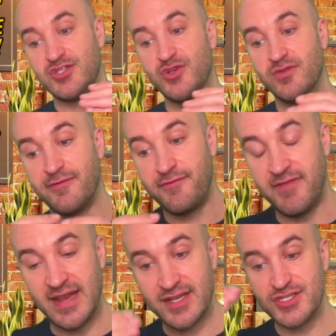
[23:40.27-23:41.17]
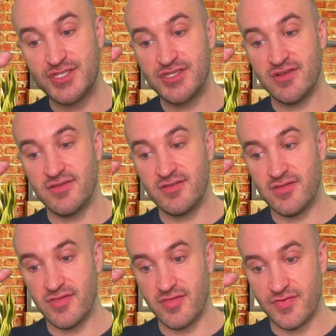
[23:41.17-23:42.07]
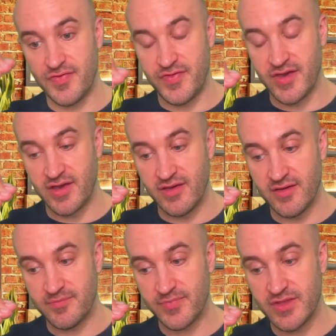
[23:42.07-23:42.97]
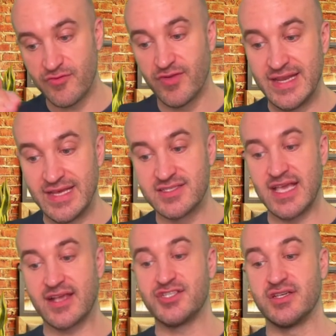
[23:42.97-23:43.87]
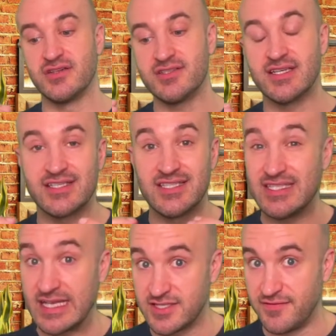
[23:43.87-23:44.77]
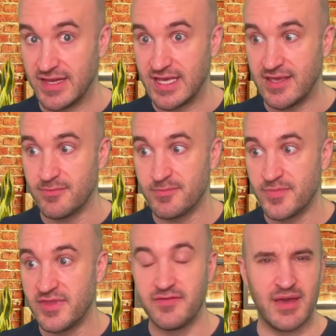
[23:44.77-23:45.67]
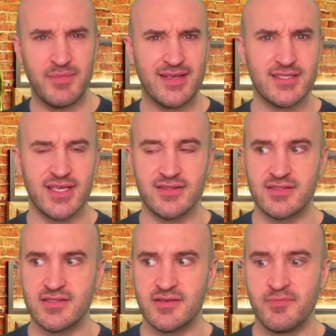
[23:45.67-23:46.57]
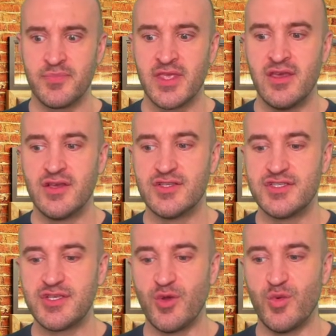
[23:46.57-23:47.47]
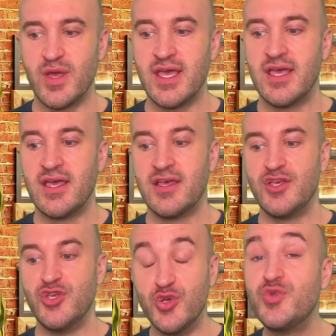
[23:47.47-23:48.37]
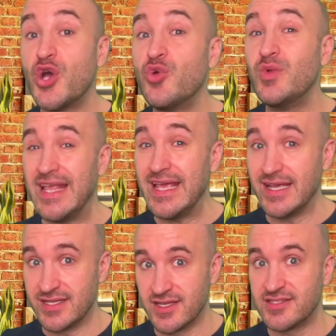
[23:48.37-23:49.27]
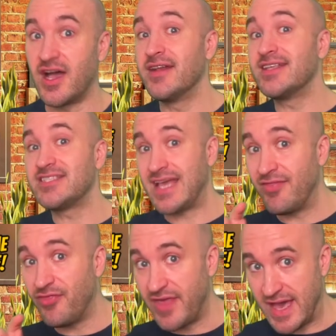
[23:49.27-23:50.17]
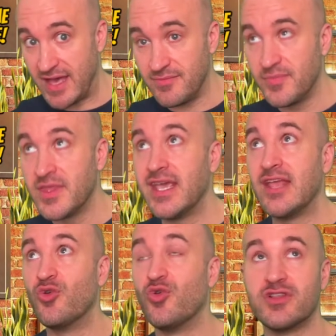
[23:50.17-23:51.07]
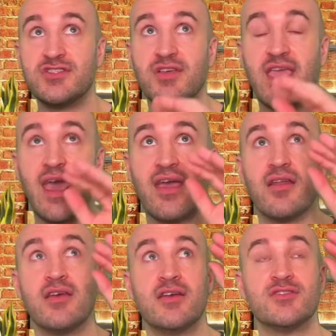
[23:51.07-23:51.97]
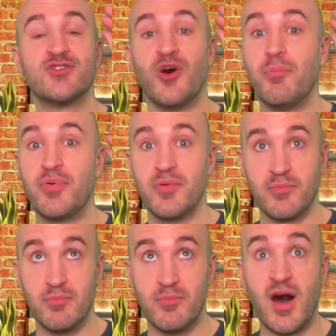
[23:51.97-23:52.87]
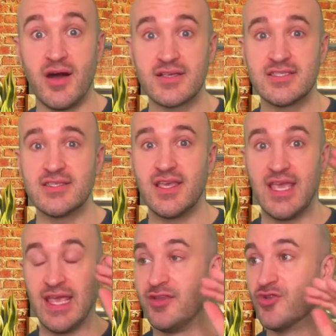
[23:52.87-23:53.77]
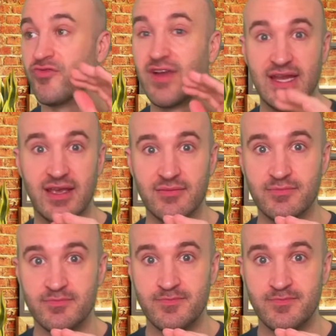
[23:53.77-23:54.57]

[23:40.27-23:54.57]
to finish the reading section successfully, if that makes sense. So you don't need to understand that in order to get top marks in your reading.